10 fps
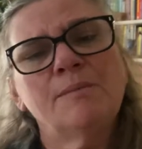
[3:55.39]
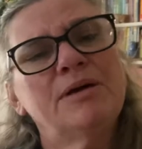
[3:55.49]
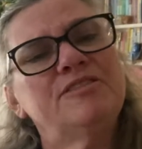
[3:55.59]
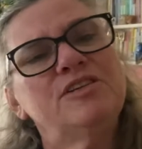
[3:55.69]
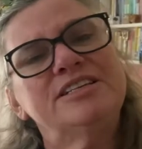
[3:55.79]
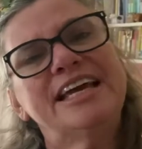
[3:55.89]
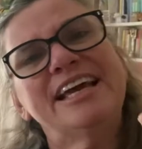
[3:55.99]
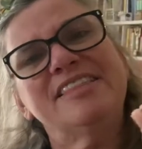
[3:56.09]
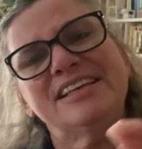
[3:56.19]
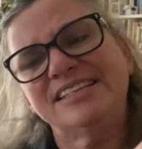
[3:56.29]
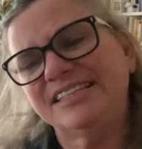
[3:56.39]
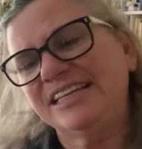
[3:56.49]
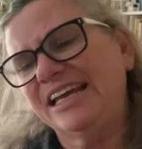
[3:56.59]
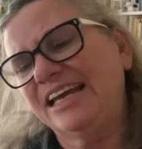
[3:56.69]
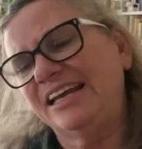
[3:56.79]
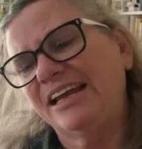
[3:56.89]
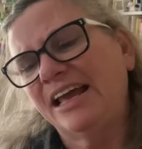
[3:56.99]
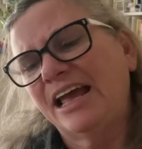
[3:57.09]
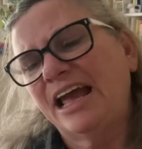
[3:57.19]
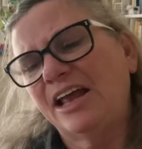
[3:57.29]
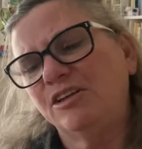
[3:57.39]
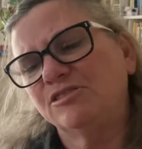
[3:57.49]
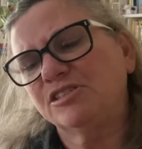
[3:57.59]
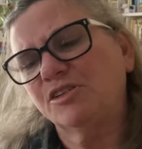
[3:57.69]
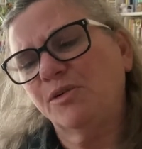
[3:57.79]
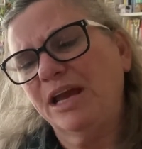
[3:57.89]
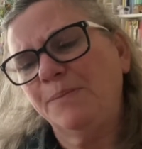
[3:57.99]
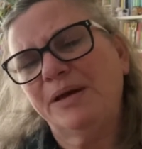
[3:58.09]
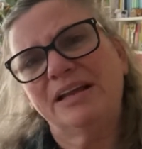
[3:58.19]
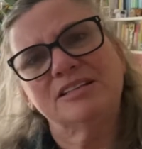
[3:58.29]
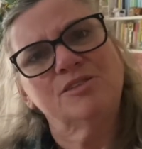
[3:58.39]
But if you take this seed and you scrape it,